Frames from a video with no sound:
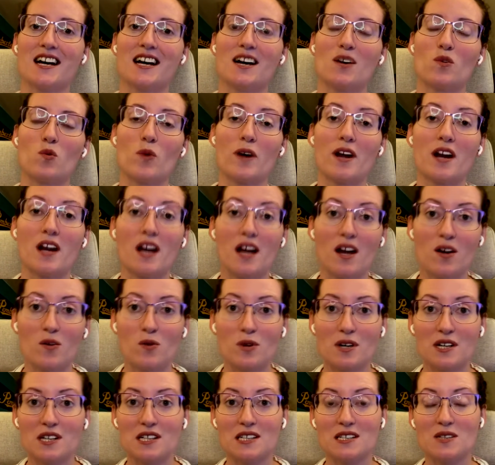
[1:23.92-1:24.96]
when I
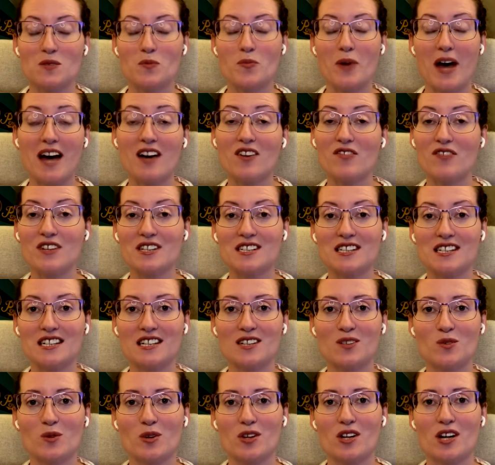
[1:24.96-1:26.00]
was back visiting
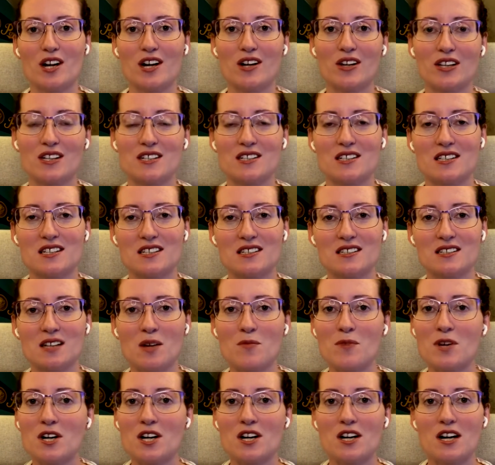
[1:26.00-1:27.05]
Northern Ireland this
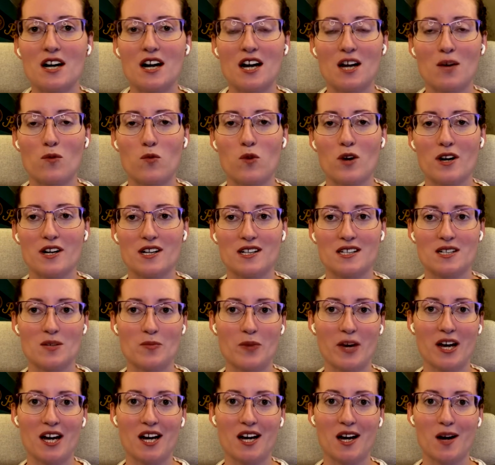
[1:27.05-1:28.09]
summer, I wanted to
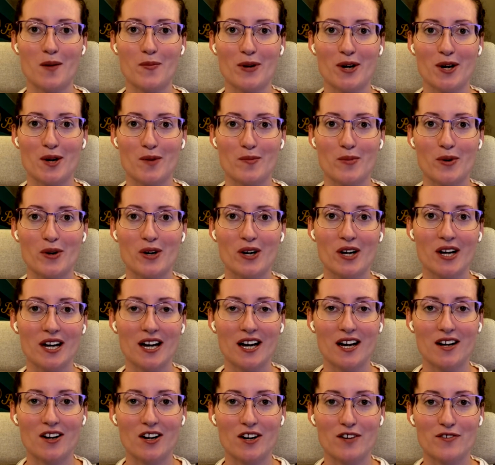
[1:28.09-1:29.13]
pick up her book
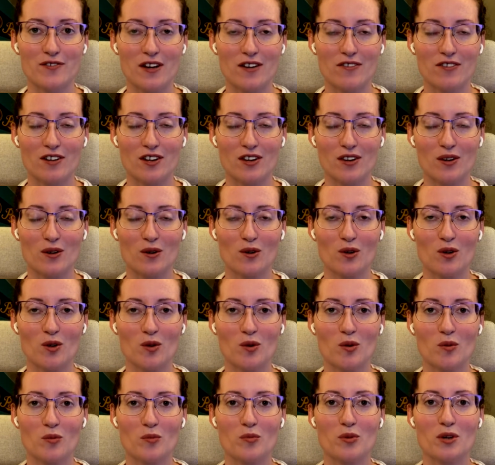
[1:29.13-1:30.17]
at our favorite
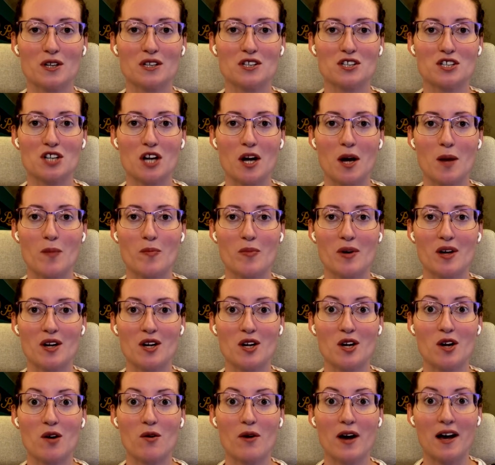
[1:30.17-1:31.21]
local bookshop,
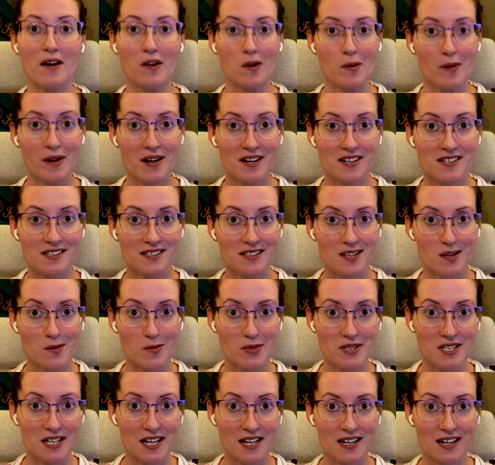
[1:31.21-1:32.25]
No Alibis, on
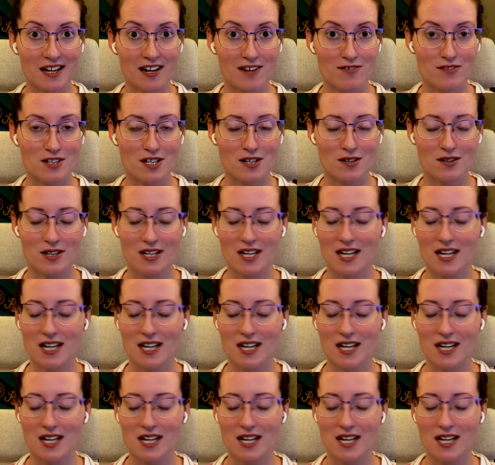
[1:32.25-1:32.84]
Botanic Avenue.